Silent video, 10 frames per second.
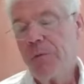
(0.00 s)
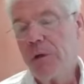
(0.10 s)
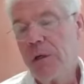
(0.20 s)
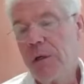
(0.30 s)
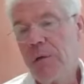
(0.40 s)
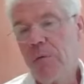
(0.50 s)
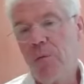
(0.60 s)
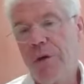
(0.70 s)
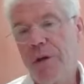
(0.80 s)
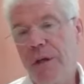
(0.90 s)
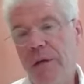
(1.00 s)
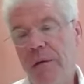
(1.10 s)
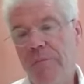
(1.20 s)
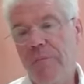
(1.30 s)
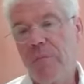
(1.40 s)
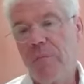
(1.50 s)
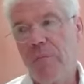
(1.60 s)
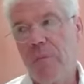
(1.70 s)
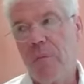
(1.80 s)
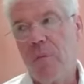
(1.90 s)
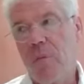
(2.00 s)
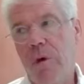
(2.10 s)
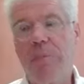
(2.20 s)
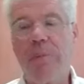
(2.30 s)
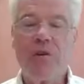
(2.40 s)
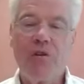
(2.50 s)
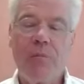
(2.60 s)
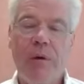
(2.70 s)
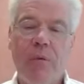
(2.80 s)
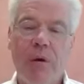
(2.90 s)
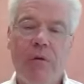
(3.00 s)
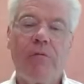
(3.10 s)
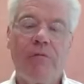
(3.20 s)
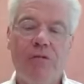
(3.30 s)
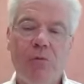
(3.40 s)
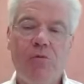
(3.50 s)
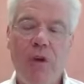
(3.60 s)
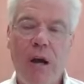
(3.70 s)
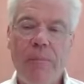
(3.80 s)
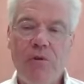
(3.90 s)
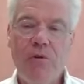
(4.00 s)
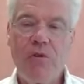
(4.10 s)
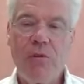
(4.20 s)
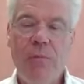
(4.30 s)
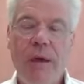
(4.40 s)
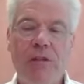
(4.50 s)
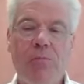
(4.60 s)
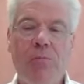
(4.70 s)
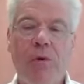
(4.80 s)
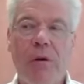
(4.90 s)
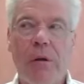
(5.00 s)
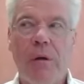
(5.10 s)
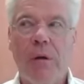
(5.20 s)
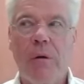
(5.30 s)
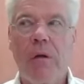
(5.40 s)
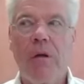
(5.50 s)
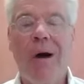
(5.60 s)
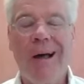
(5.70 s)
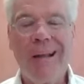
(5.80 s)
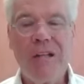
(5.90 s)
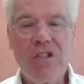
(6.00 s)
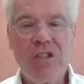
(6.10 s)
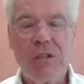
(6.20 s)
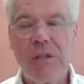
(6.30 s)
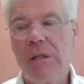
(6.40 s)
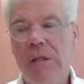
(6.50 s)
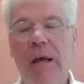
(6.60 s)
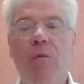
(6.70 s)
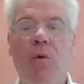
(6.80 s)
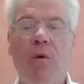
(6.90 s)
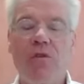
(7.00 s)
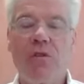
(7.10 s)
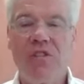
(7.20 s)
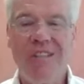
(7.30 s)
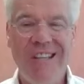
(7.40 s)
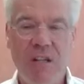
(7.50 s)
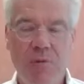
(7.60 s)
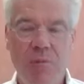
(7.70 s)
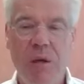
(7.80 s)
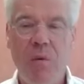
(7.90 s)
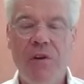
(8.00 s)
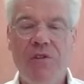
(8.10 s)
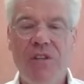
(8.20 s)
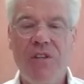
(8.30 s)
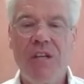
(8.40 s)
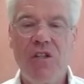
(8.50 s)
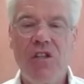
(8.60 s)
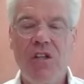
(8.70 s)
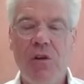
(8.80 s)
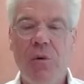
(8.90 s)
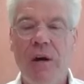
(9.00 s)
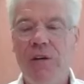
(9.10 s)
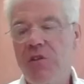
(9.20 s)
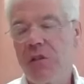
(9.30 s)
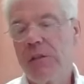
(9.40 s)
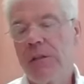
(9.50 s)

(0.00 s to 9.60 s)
uh, we we participate, we are subscribers to some expert knowledge networks, TEGUS being one, T E G U S.